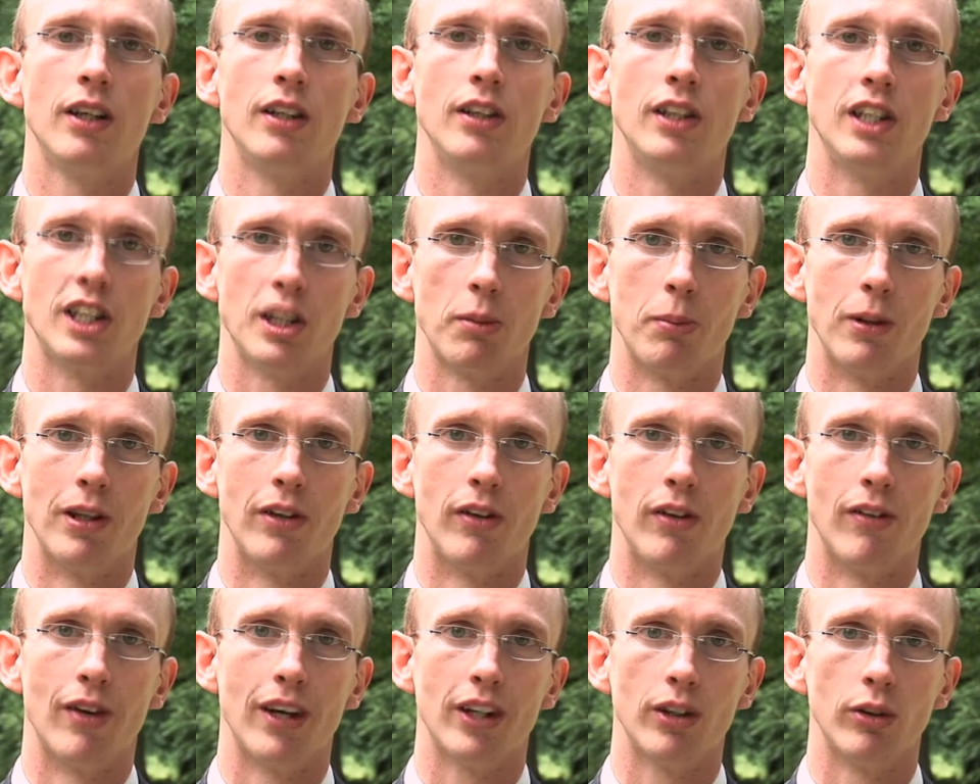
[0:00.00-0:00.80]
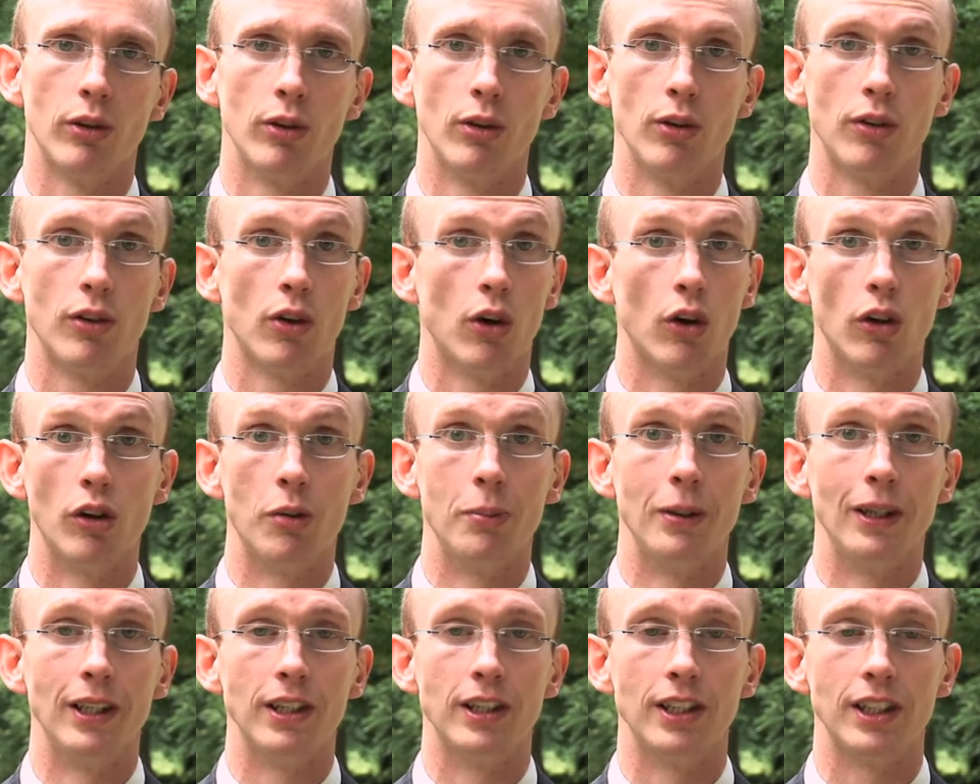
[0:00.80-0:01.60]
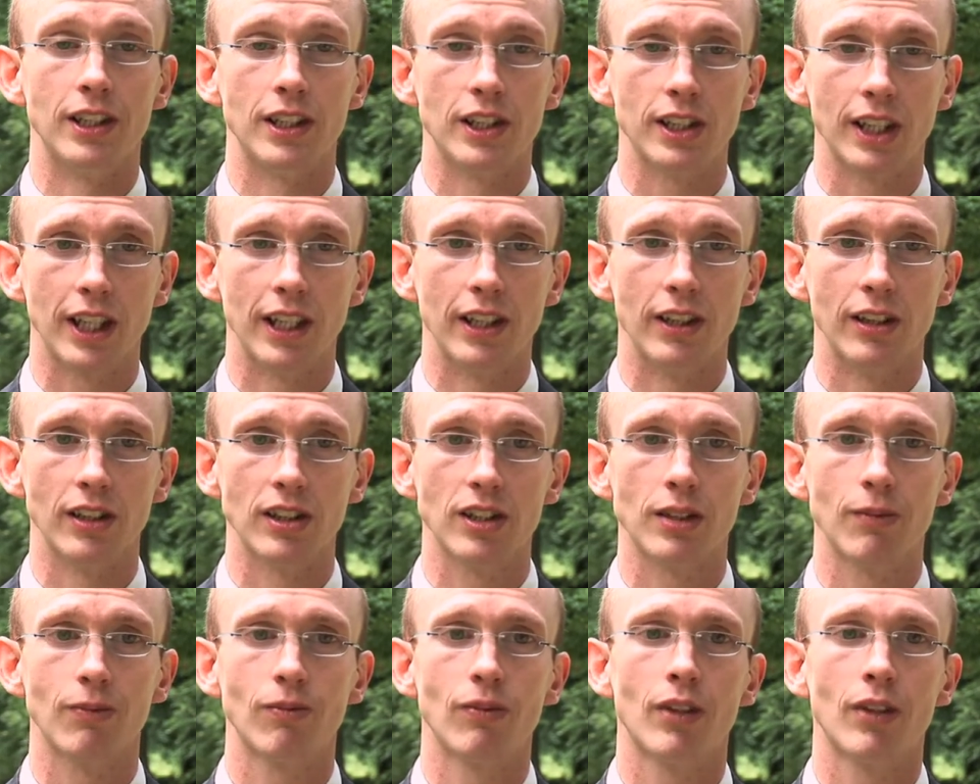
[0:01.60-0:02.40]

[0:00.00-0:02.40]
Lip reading: disciplinary record, or ability and skills.